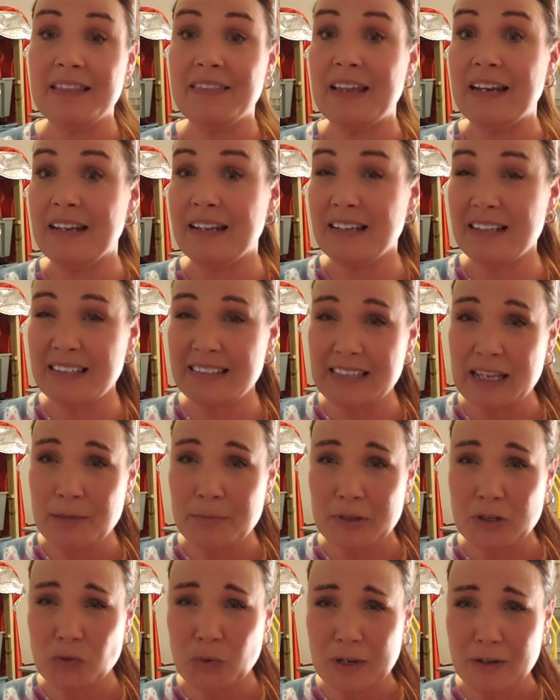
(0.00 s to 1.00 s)
They need to stay
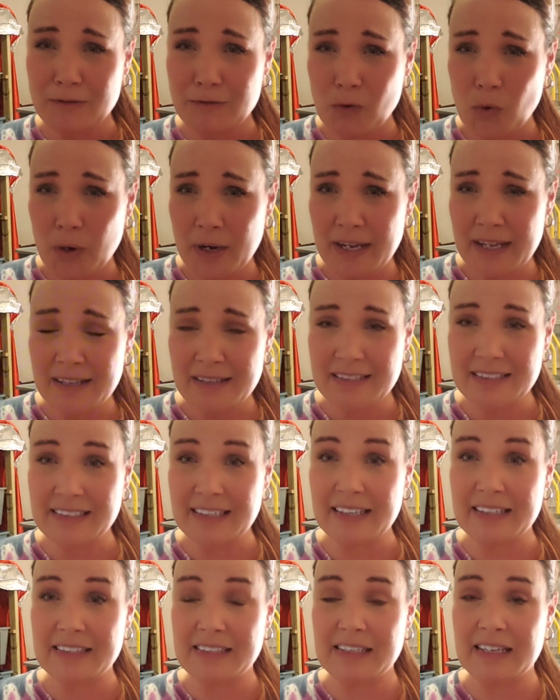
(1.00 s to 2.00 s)
between 40 and
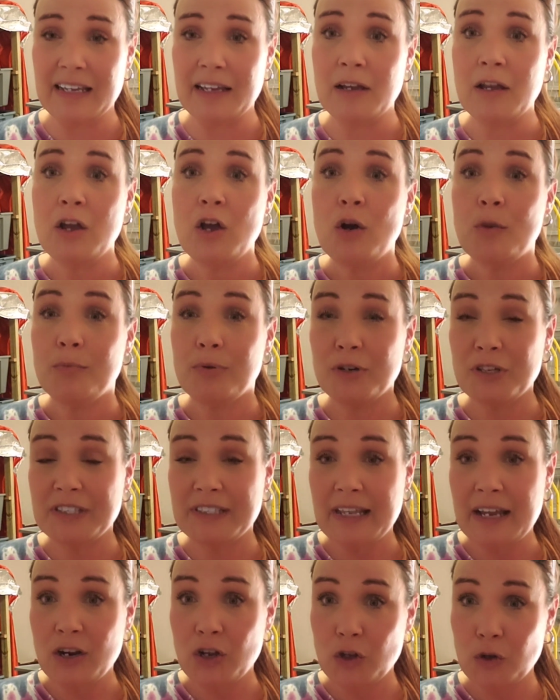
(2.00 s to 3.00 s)
60%
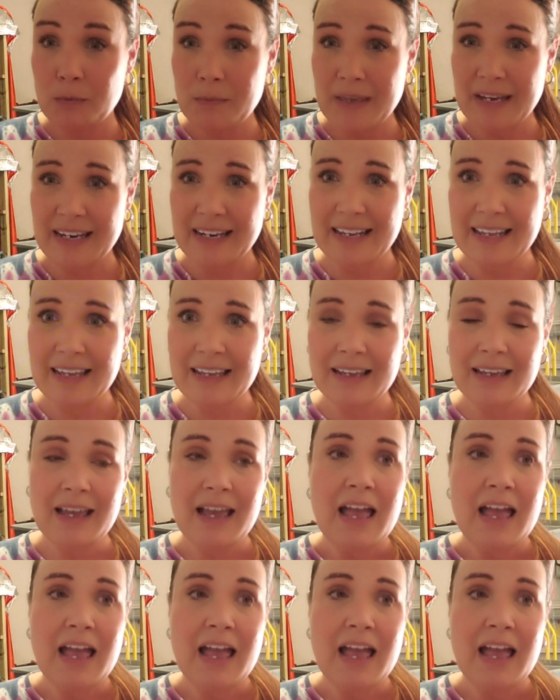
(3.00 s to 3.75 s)
humidity,